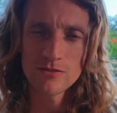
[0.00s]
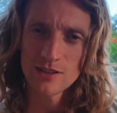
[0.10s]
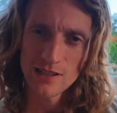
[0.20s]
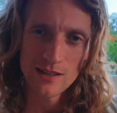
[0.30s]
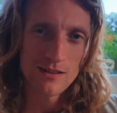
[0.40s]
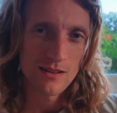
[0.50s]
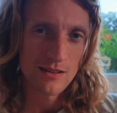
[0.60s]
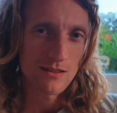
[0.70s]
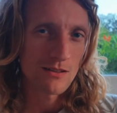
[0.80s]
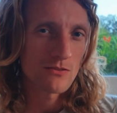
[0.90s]
clarity
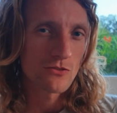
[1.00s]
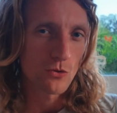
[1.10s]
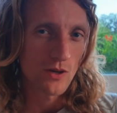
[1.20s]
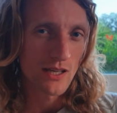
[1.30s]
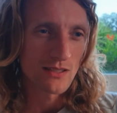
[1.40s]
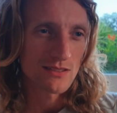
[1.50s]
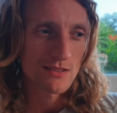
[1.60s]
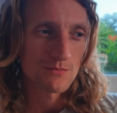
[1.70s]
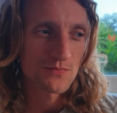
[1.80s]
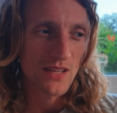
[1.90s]
and a lot of
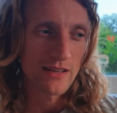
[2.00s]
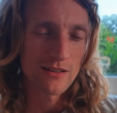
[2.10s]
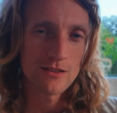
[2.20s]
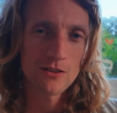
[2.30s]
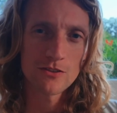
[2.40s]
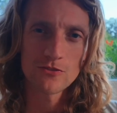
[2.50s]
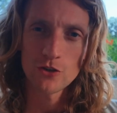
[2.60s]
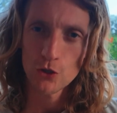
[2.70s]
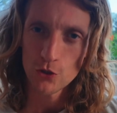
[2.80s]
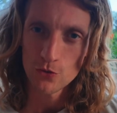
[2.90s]
grace and a lot of
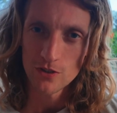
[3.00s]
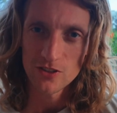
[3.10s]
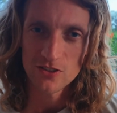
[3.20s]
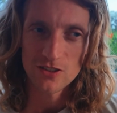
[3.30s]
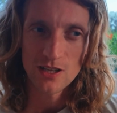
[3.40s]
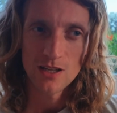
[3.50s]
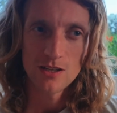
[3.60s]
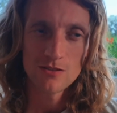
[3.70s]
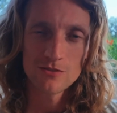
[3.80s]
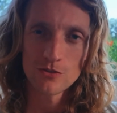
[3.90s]
courage
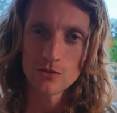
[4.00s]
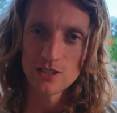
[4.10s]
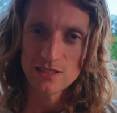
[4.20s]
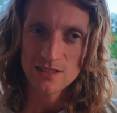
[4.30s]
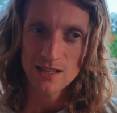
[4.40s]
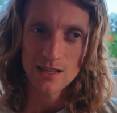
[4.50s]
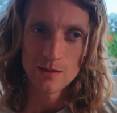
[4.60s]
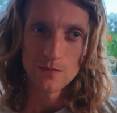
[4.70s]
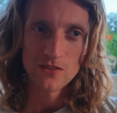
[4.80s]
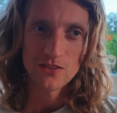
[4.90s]
for these
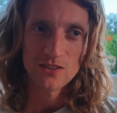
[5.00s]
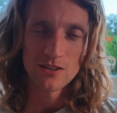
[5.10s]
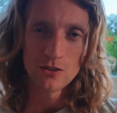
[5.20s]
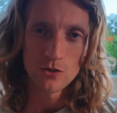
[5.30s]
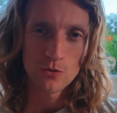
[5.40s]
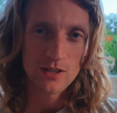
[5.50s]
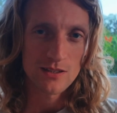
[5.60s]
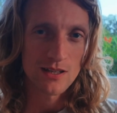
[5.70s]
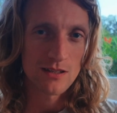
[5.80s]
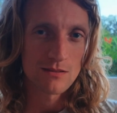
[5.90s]
times, knowing
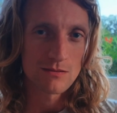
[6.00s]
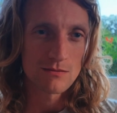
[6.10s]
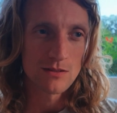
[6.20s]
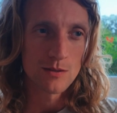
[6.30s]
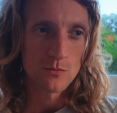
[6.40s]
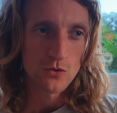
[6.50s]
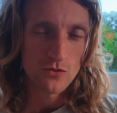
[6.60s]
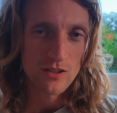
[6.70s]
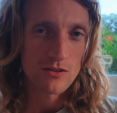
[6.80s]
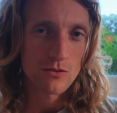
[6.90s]
that we are
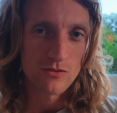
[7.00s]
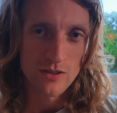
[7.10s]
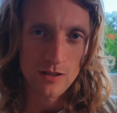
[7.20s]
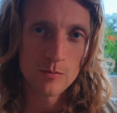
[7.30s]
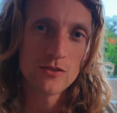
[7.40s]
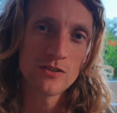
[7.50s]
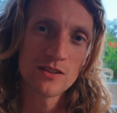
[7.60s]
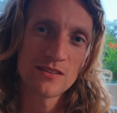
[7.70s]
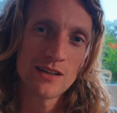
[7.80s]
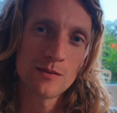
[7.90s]
moving through very
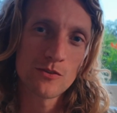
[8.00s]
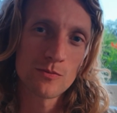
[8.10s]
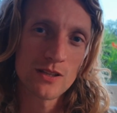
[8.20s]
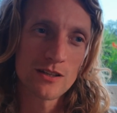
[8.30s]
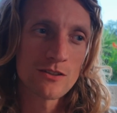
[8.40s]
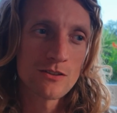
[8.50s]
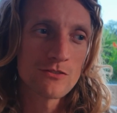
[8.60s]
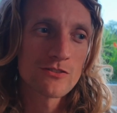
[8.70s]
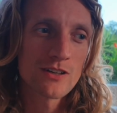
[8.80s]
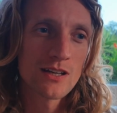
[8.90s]
pivotal times on planet
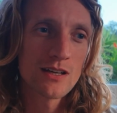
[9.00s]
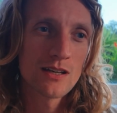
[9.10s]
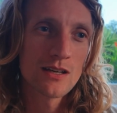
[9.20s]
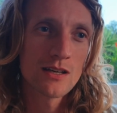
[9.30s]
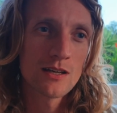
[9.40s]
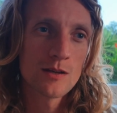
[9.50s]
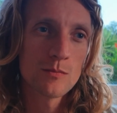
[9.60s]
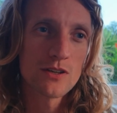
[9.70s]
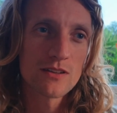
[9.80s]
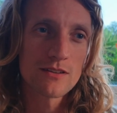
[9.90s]
Earth,
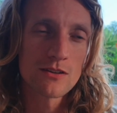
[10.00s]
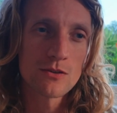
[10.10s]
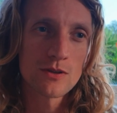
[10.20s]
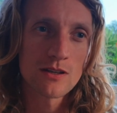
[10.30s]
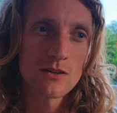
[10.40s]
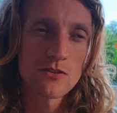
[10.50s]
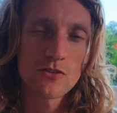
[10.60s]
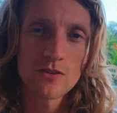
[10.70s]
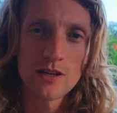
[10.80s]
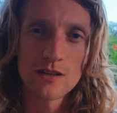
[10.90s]
but knowing
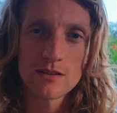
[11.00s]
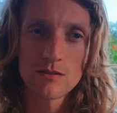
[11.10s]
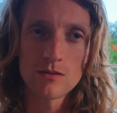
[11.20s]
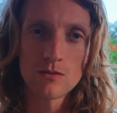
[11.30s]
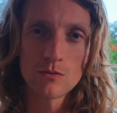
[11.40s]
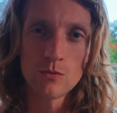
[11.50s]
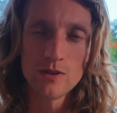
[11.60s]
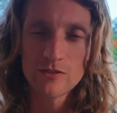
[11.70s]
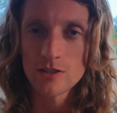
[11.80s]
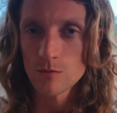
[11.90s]
also that
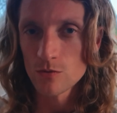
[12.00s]
we've got a